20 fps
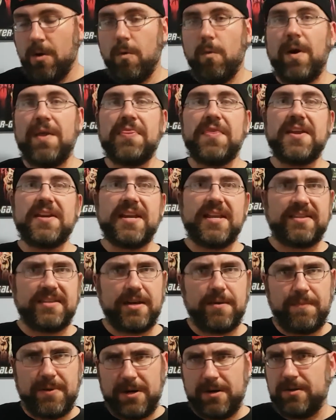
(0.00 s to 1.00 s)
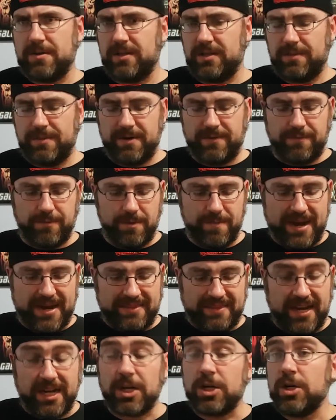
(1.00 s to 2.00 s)
one thing that did appear in the limited
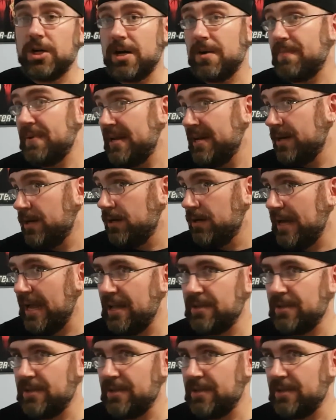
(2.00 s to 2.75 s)
format that could appear